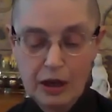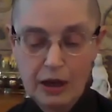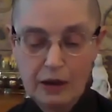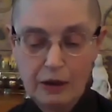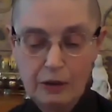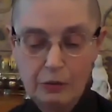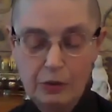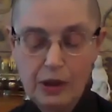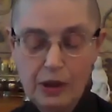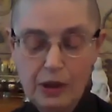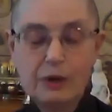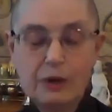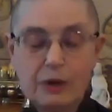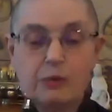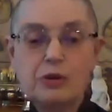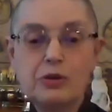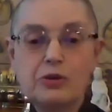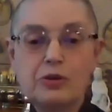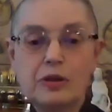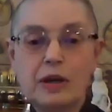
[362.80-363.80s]
when I
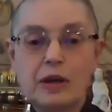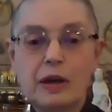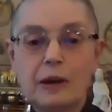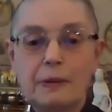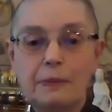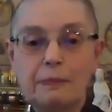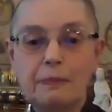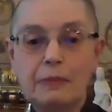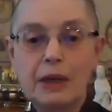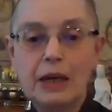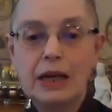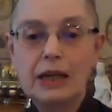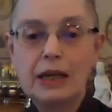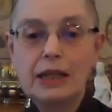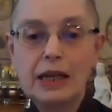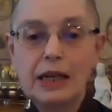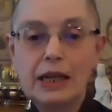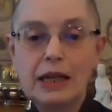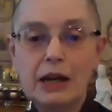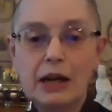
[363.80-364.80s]
was,
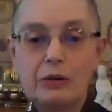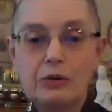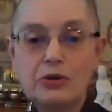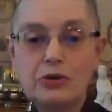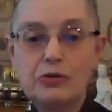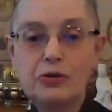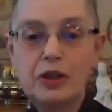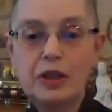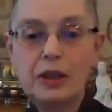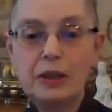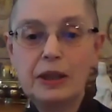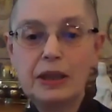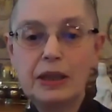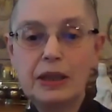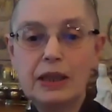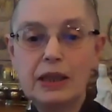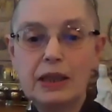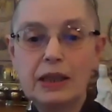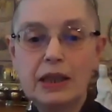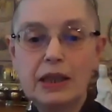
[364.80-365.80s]
again, I was
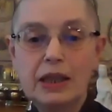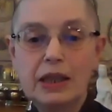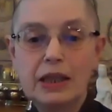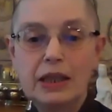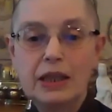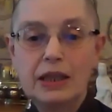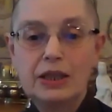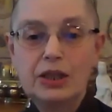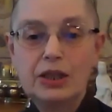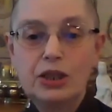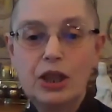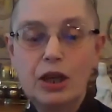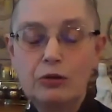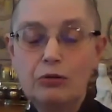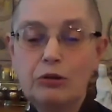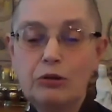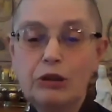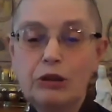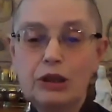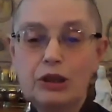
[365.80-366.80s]
feeling, gee, I
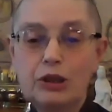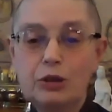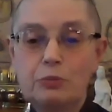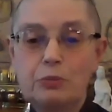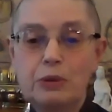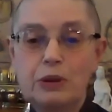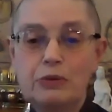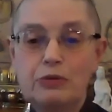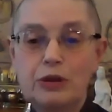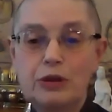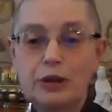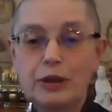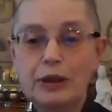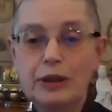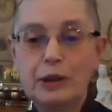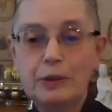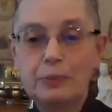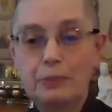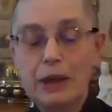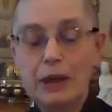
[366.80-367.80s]
really should be feeling
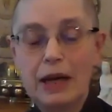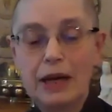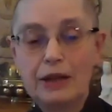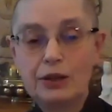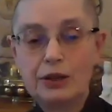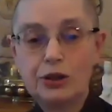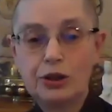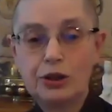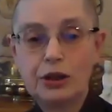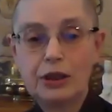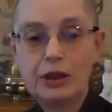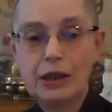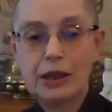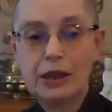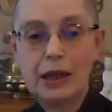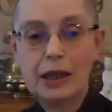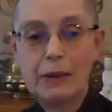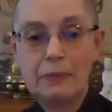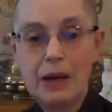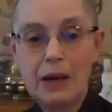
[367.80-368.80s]
compassionate and
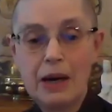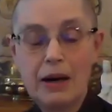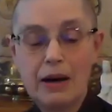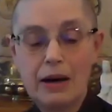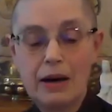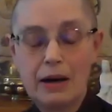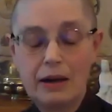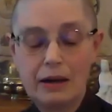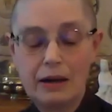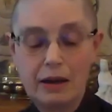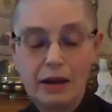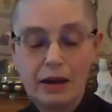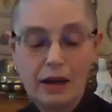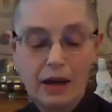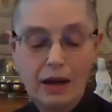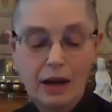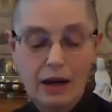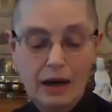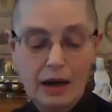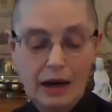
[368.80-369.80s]
I'm not.
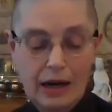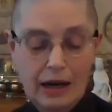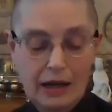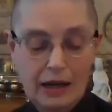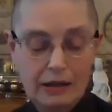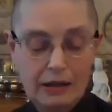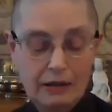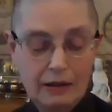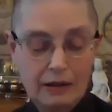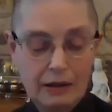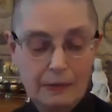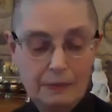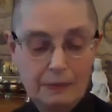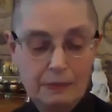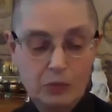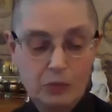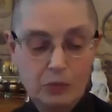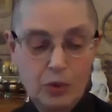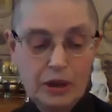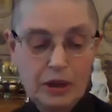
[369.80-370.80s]
I
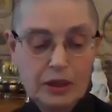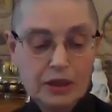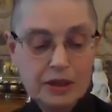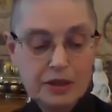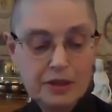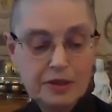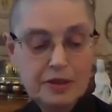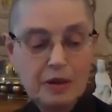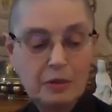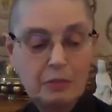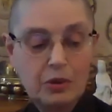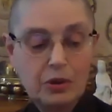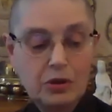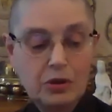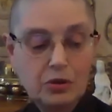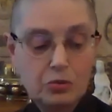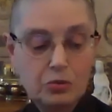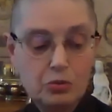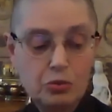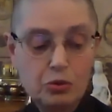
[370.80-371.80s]
went into
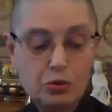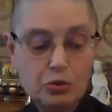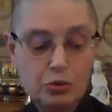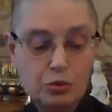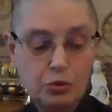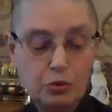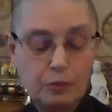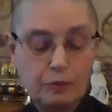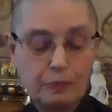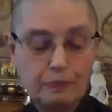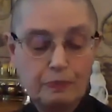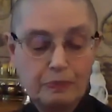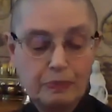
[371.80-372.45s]
someone's room